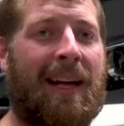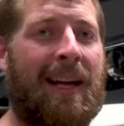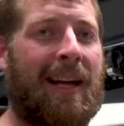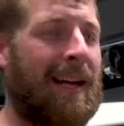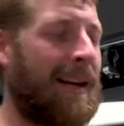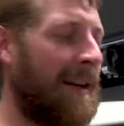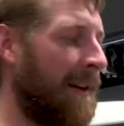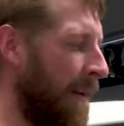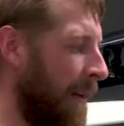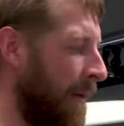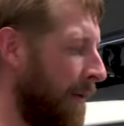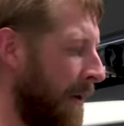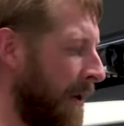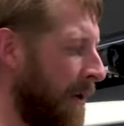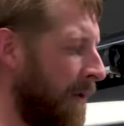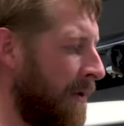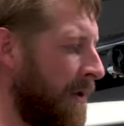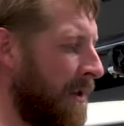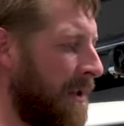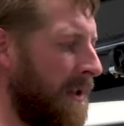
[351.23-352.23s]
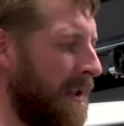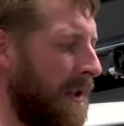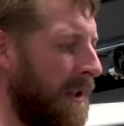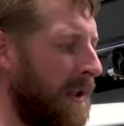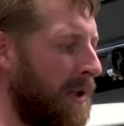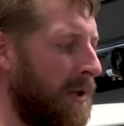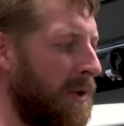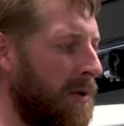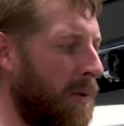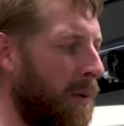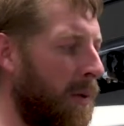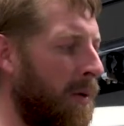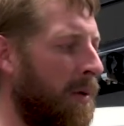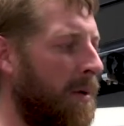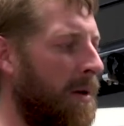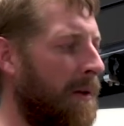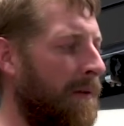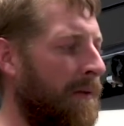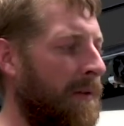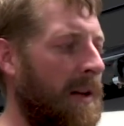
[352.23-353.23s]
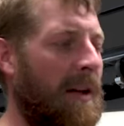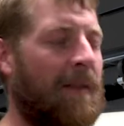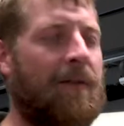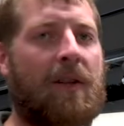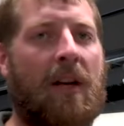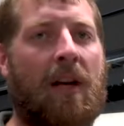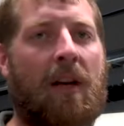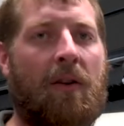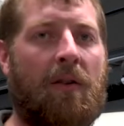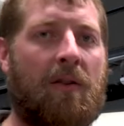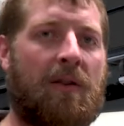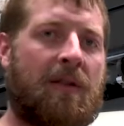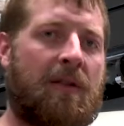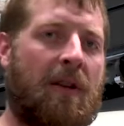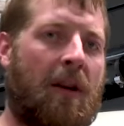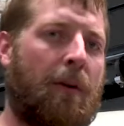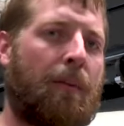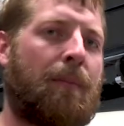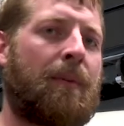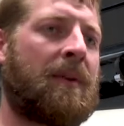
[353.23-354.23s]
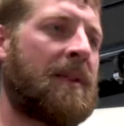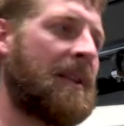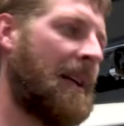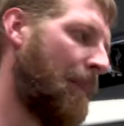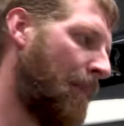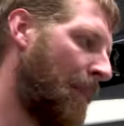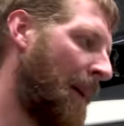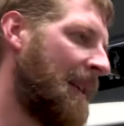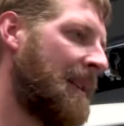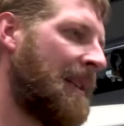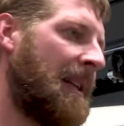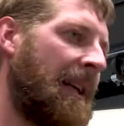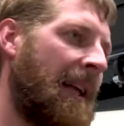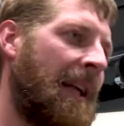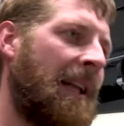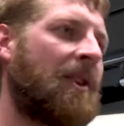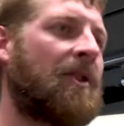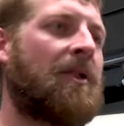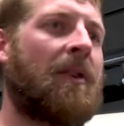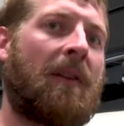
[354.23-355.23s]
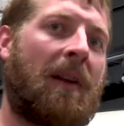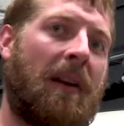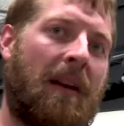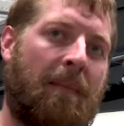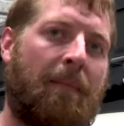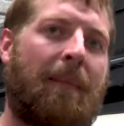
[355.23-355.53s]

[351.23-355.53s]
and because the door of the FJ Cruisers opens up basically hinged on the